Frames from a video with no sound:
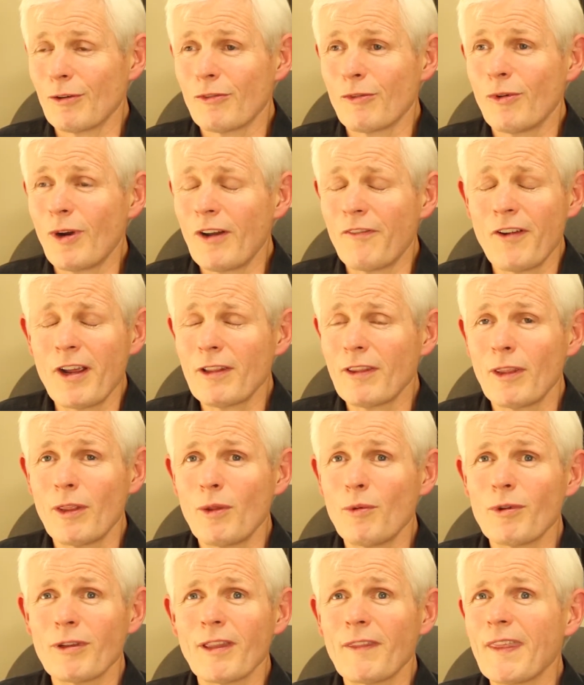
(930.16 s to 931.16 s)
quite frankly,
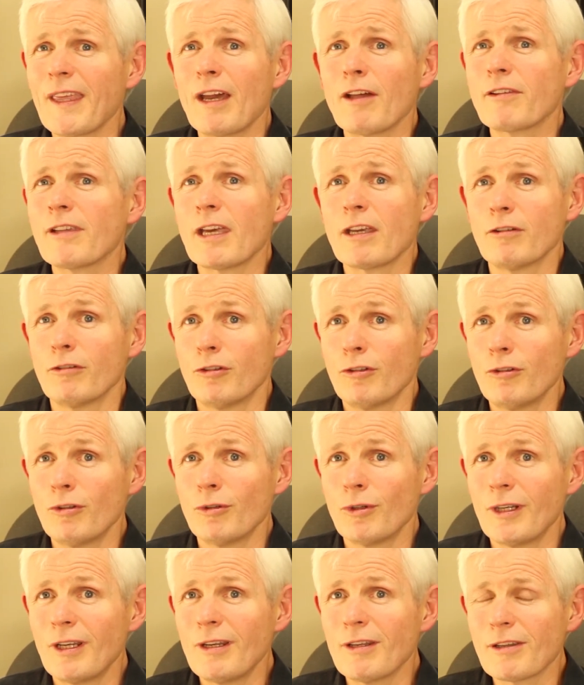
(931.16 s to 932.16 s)
there was nothing else I could
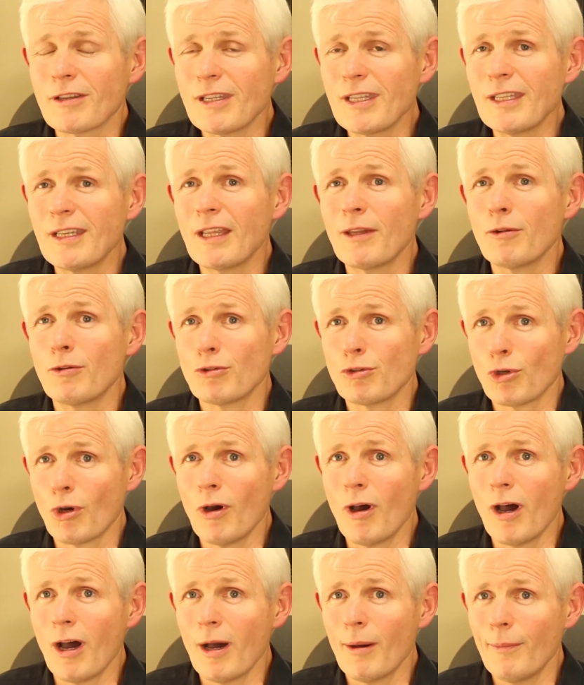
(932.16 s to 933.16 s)
do. I didn't see another
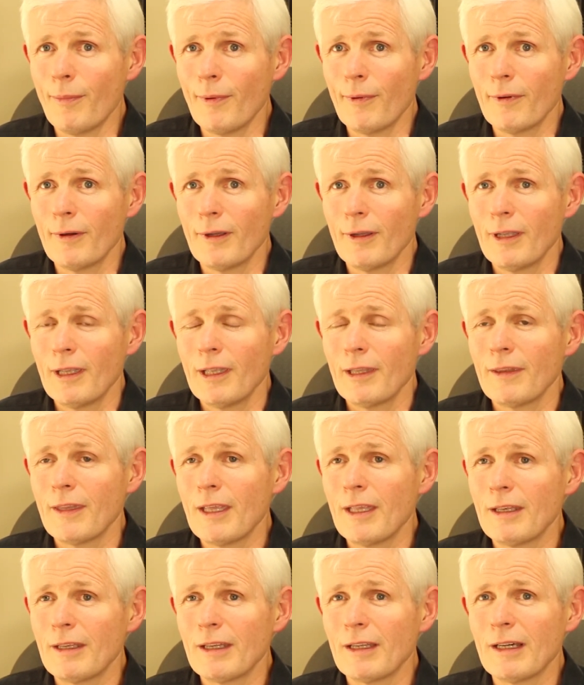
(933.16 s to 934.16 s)
job
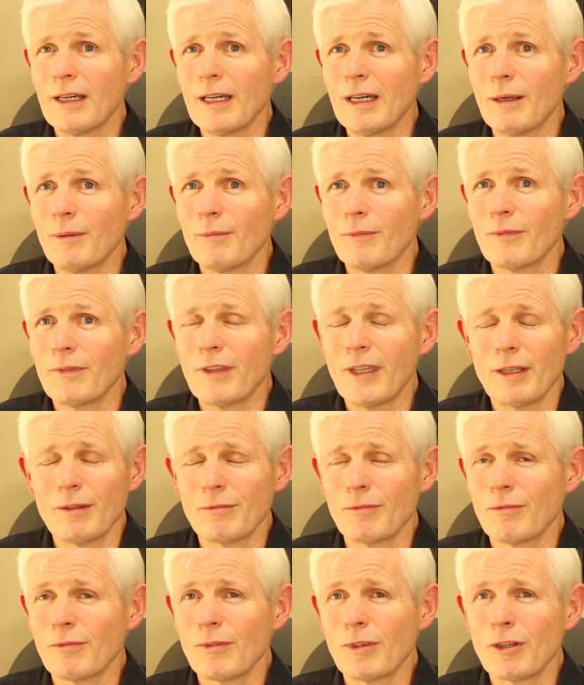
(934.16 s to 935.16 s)
that
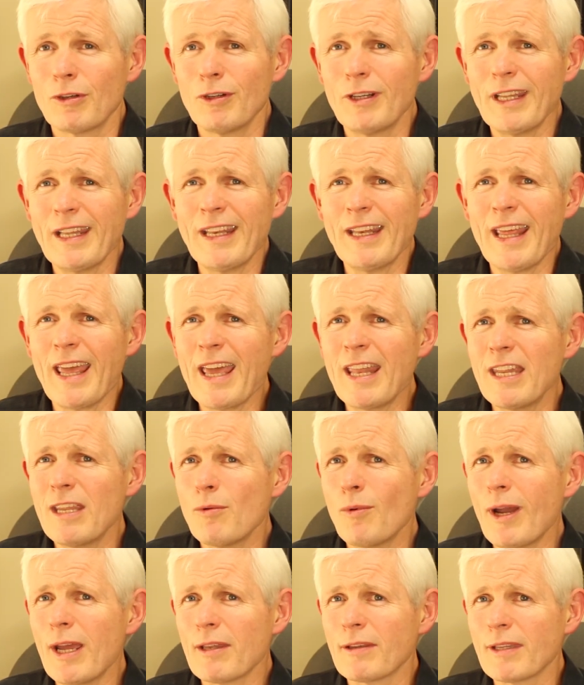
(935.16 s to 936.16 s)
could in any
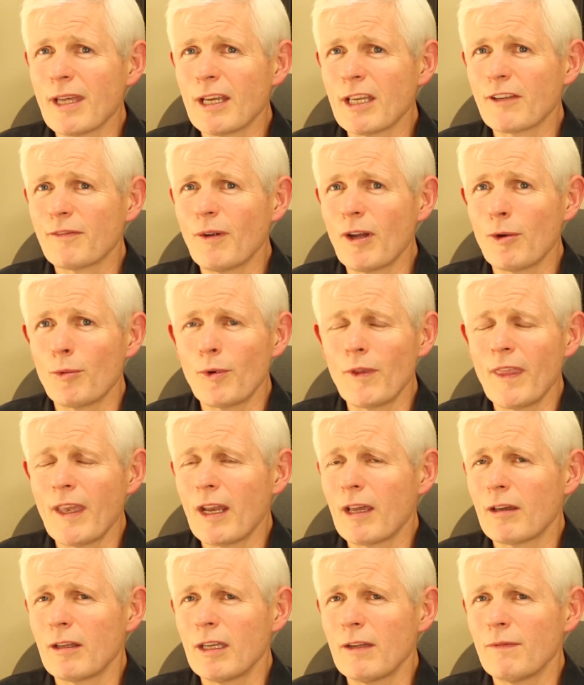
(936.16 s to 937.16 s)
way satisfy or that
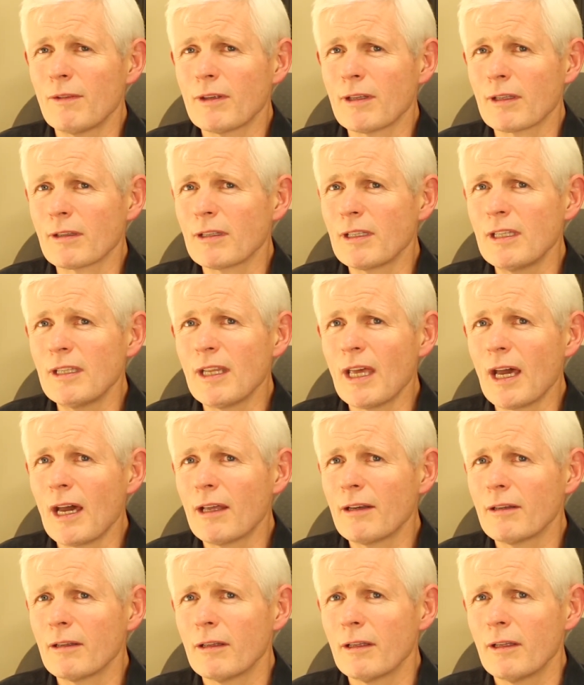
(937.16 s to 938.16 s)
I could even succeed
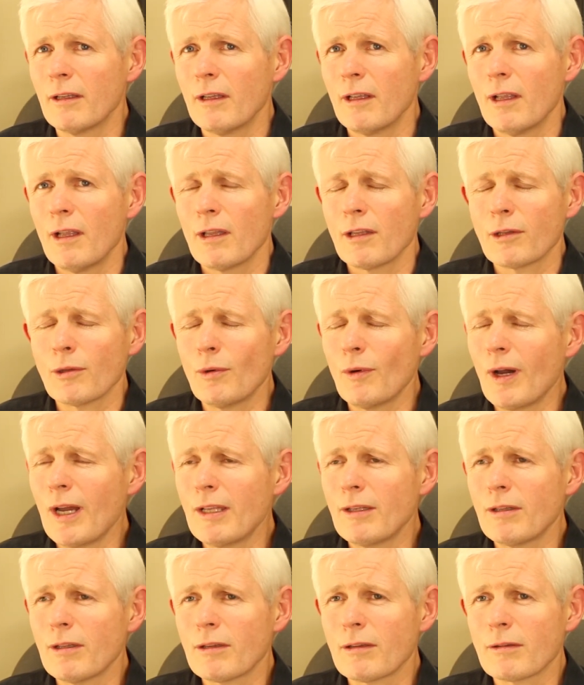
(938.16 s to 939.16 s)
at. So
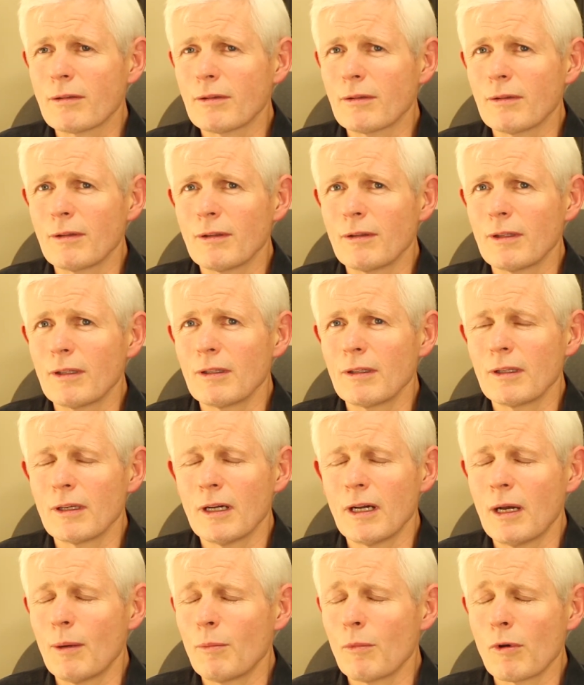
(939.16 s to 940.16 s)

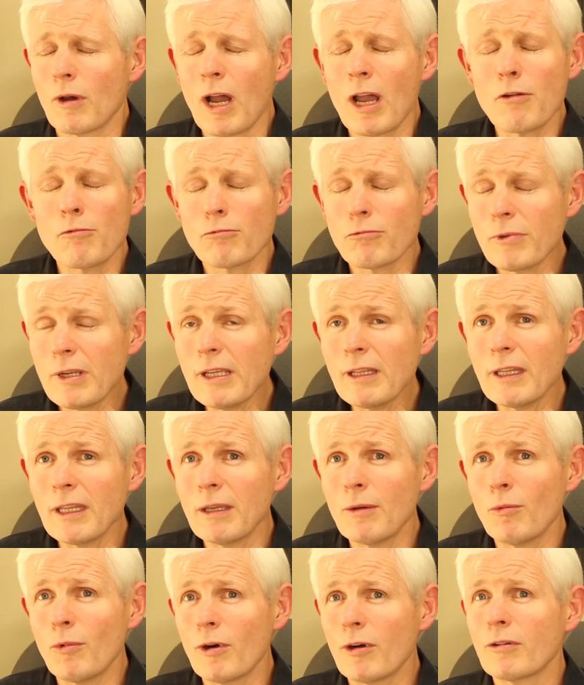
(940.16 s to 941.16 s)
I
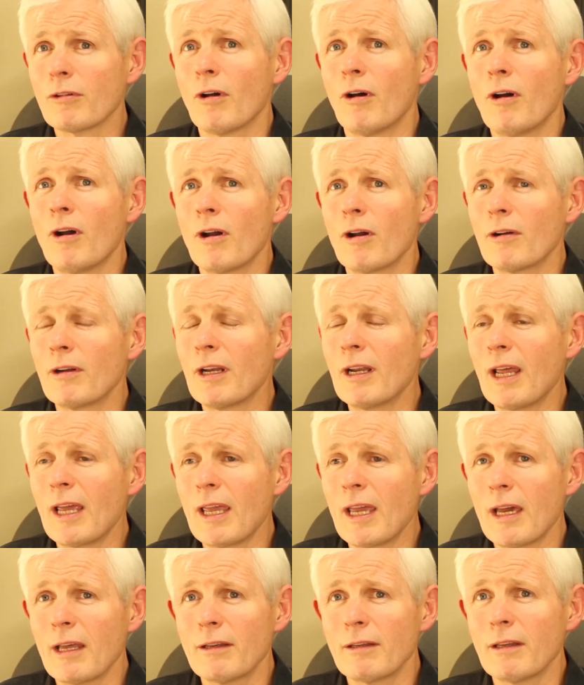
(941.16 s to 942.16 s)
really worked hard,
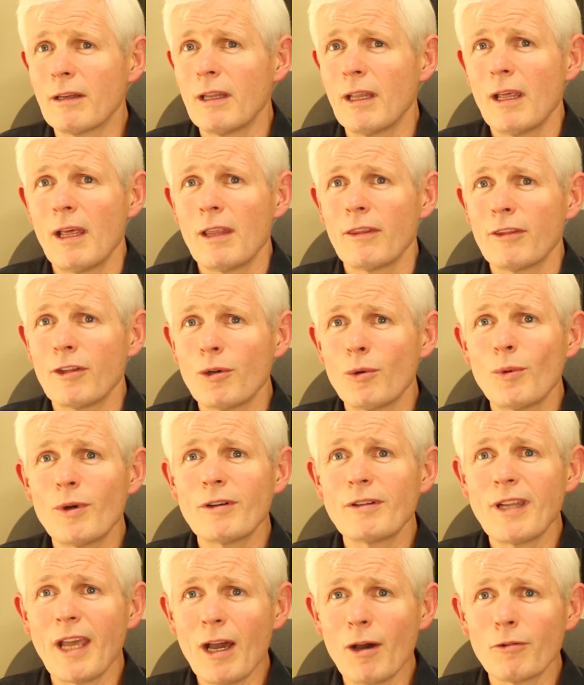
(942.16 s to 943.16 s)
and there
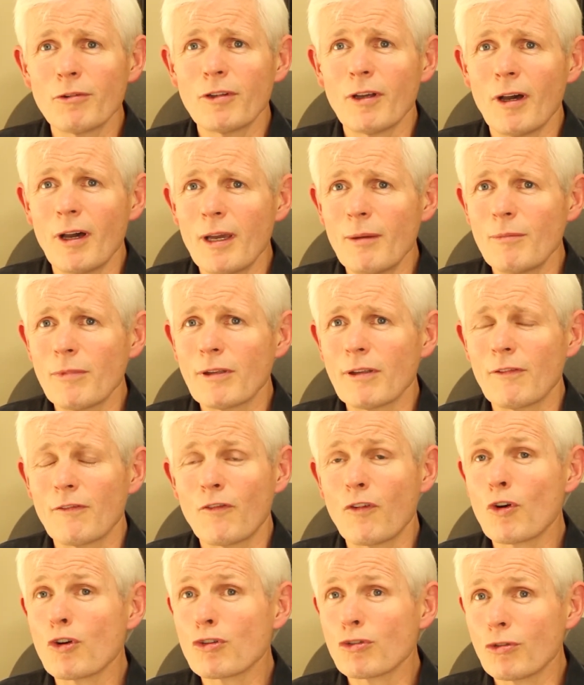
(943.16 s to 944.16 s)
were down times
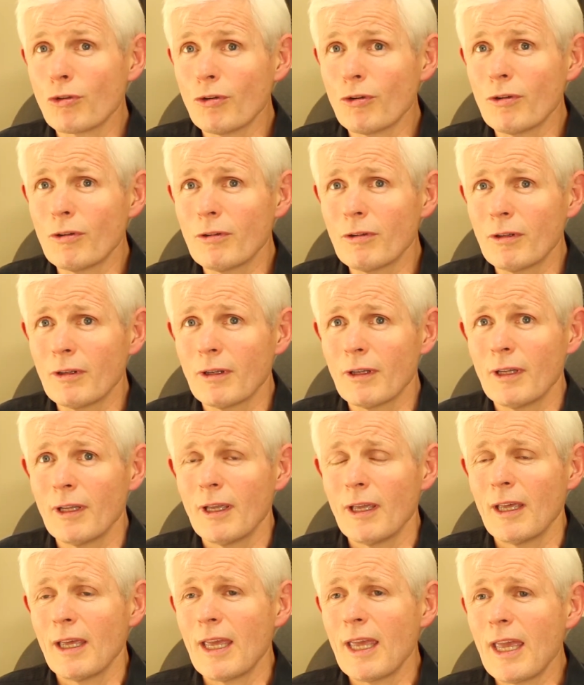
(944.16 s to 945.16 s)
for sure,
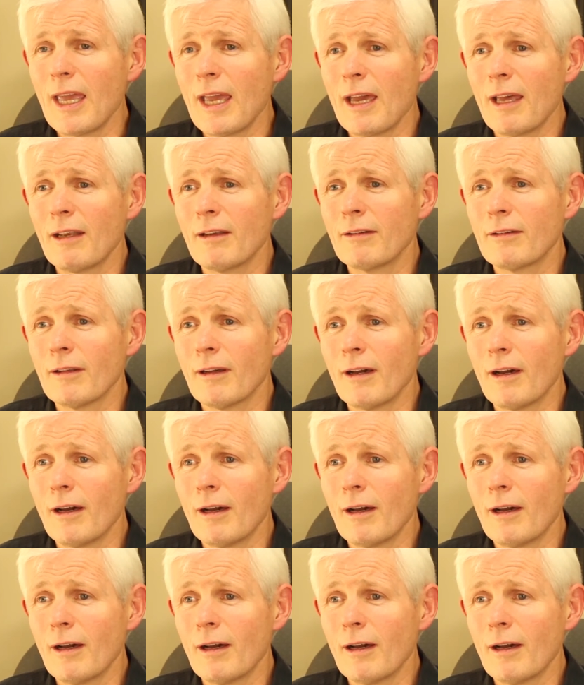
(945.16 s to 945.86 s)
and